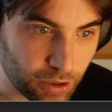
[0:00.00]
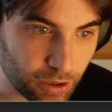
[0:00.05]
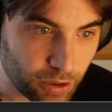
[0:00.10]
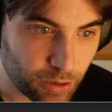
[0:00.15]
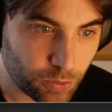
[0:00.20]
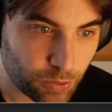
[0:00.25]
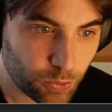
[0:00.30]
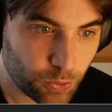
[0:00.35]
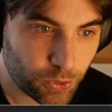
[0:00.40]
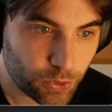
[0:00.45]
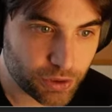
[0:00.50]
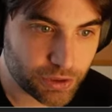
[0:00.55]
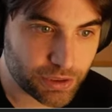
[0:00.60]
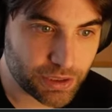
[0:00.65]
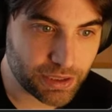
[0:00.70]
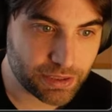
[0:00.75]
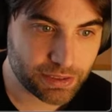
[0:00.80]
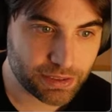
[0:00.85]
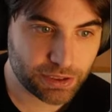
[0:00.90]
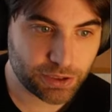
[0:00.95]

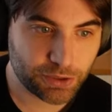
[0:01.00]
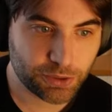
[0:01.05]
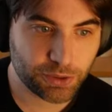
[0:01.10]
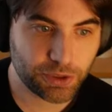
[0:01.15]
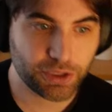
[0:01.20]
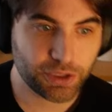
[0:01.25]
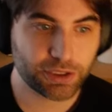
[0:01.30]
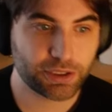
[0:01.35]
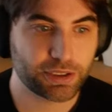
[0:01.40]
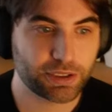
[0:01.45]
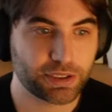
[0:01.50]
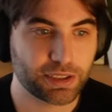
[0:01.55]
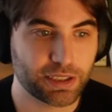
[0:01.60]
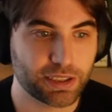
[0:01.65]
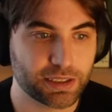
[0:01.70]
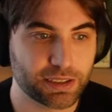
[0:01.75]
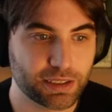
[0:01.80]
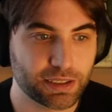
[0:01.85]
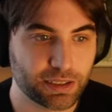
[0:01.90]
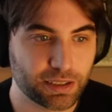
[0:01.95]
Wotan Studios
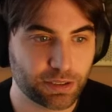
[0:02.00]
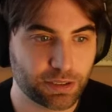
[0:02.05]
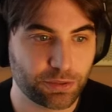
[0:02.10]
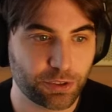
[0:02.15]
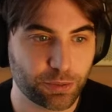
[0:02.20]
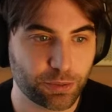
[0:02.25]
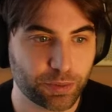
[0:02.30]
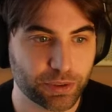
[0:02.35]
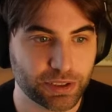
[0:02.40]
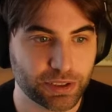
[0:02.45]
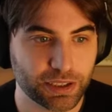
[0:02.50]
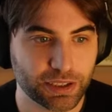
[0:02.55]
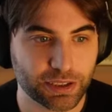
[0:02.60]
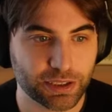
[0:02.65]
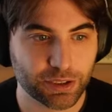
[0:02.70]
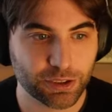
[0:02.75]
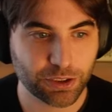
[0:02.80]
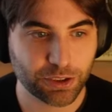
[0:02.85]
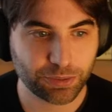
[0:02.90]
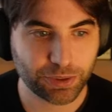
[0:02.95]
says 4.6
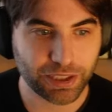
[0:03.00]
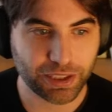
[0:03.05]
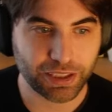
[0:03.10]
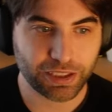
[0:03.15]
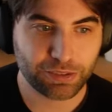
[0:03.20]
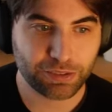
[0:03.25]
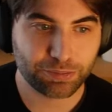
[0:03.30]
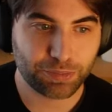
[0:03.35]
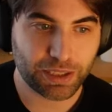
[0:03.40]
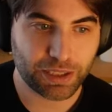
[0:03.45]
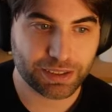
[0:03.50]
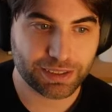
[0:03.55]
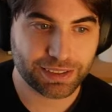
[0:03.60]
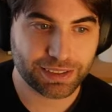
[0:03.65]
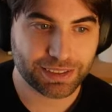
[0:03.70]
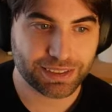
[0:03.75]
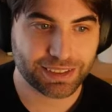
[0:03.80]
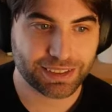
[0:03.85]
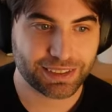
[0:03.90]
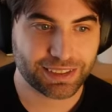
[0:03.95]
no big impact.
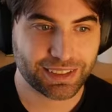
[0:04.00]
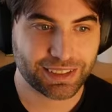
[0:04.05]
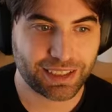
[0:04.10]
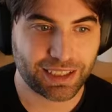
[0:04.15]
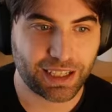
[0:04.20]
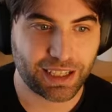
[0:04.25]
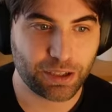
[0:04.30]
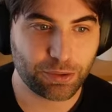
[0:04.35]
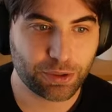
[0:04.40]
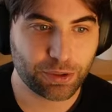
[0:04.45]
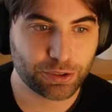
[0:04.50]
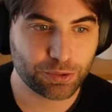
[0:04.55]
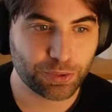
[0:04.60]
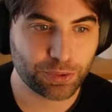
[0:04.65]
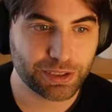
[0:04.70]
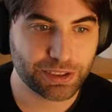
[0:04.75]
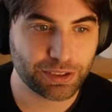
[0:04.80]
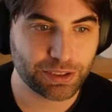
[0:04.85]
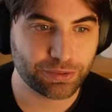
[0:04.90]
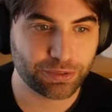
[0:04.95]
I was
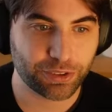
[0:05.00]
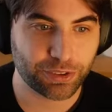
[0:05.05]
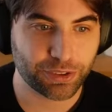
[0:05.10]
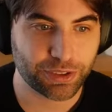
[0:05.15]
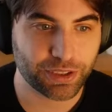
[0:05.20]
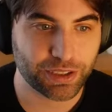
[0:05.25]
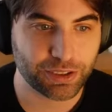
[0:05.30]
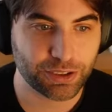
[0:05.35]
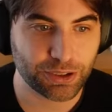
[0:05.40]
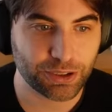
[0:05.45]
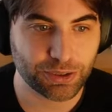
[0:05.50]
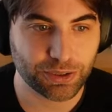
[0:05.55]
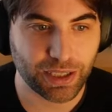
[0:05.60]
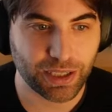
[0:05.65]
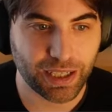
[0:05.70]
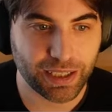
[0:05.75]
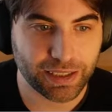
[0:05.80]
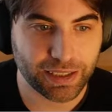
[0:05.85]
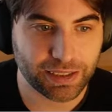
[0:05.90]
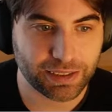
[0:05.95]
waiting for the new
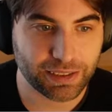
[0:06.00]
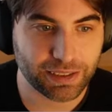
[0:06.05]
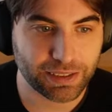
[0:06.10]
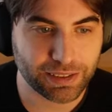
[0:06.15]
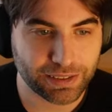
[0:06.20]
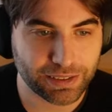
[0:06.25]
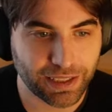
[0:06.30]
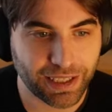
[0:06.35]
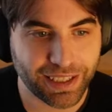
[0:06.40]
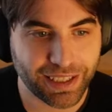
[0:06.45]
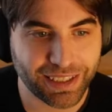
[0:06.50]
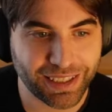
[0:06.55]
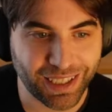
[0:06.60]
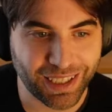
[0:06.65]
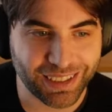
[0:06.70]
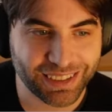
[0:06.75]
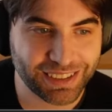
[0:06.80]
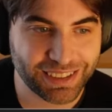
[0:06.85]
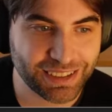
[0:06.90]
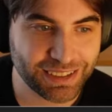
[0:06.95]
AK
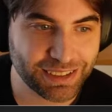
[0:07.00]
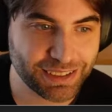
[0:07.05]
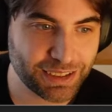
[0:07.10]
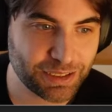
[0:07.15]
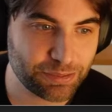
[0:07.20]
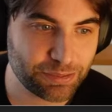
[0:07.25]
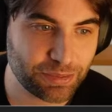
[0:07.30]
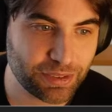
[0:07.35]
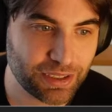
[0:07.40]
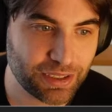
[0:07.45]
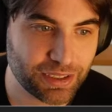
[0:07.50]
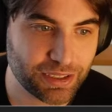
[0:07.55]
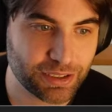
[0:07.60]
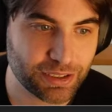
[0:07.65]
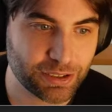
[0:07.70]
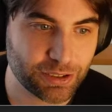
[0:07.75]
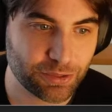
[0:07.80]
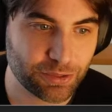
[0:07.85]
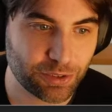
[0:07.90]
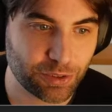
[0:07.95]
system.
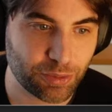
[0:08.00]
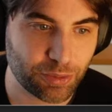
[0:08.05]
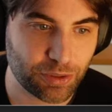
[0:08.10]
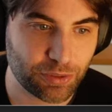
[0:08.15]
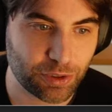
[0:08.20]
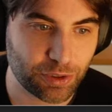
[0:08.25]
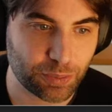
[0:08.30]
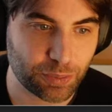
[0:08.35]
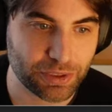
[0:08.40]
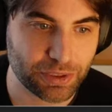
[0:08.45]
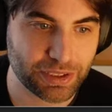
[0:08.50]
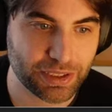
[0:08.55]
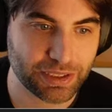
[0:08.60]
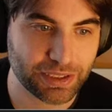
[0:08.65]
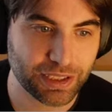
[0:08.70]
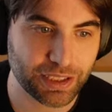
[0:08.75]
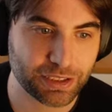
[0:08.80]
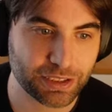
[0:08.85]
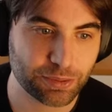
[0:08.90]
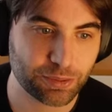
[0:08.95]
So for me, 4.6
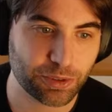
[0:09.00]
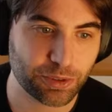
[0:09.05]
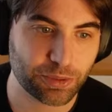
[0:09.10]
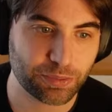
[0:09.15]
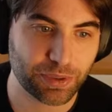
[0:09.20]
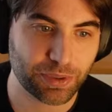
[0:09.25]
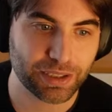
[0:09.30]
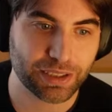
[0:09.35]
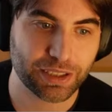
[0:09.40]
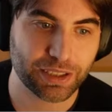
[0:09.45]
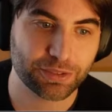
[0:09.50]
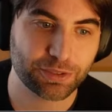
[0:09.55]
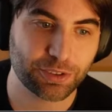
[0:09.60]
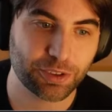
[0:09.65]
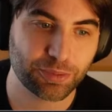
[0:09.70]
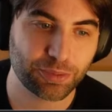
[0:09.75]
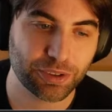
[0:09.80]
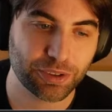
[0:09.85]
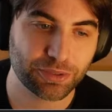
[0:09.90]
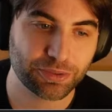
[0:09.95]
has more impact than
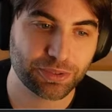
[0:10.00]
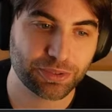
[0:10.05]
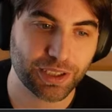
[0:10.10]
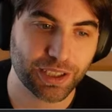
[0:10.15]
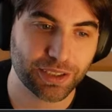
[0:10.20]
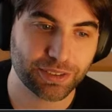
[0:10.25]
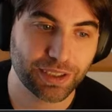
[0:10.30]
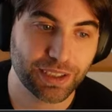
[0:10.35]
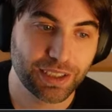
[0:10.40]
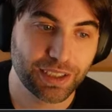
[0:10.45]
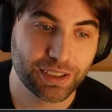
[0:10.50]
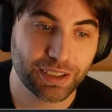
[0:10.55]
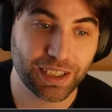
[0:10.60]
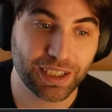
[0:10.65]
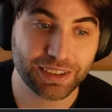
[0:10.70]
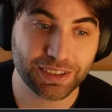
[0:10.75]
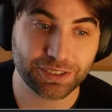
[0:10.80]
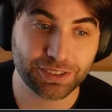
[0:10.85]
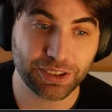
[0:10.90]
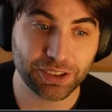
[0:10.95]
4.5. That's
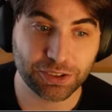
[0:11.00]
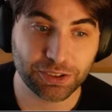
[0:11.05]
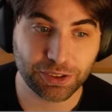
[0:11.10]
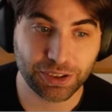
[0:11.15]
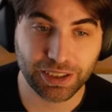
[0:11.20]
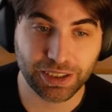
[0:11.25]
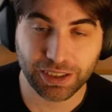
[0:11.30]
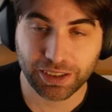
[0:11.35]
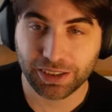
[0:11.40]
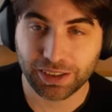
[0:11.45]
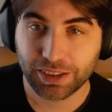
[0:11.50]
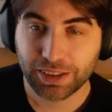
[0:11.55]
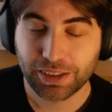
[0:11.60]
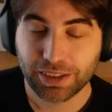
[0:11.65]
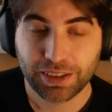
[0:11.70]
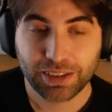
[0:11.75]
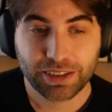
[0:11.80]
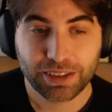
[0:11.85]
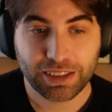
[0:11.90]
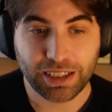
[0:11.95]
great to hear.
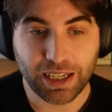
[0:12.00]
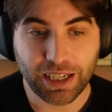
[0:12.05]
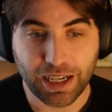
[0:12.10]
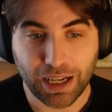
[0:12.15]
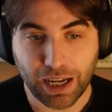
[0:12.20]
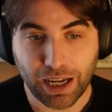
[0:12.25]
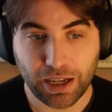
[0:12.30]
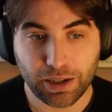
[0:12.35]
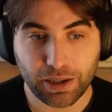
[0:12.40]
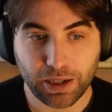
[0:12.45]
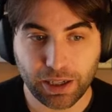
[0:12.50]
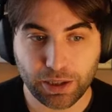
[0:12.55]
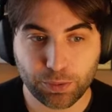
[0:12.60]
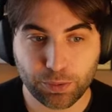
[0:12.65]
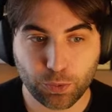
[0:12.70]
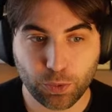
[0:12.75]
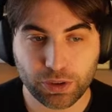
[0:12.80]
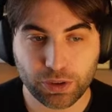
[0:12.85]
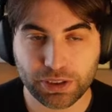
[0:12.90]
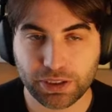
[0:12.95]
Yeah, I
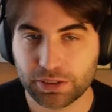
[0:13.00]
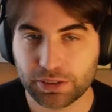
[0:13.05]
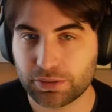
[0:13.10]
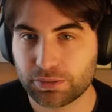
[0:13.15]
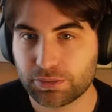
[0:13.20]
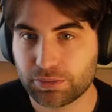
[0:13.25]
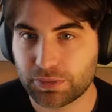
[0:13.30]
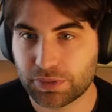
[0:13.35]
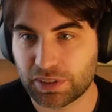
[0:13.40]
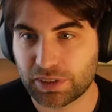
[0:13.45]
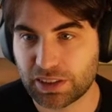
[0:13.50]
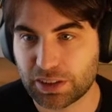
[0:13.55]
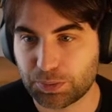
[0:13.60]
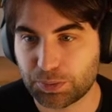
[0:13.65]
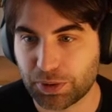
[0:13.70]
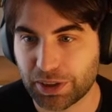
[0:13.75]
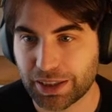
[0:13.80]
wasn't speaking